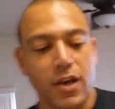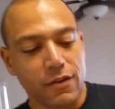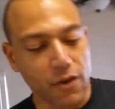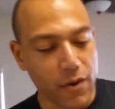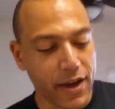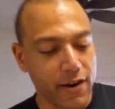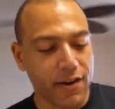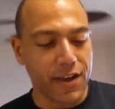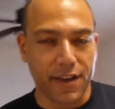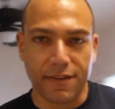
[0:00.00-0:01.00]
So here
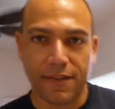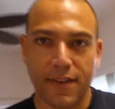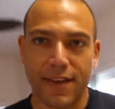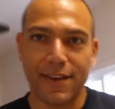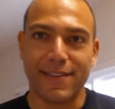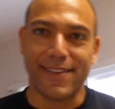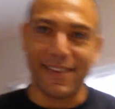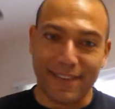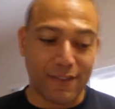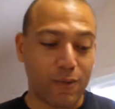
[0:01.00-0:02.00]
it is.
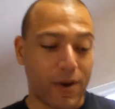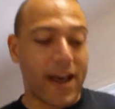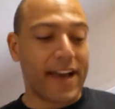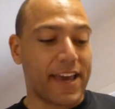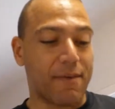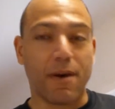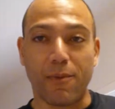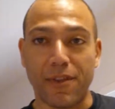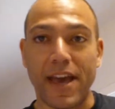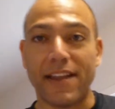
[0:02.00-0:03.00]
This is what I came
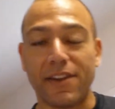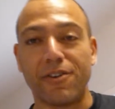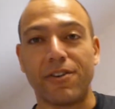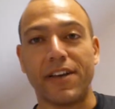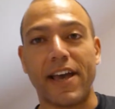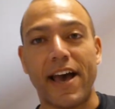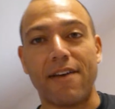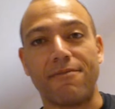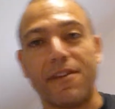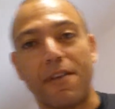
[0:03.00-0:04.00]
up with. I literally
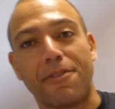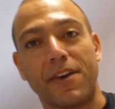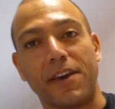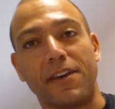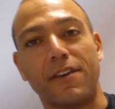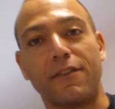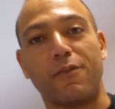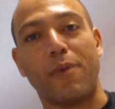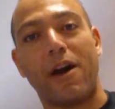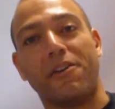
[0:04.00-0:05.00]
have nothing
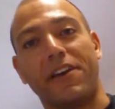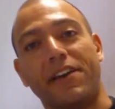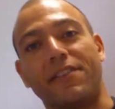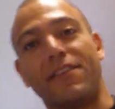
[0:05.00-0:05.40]
sprouting.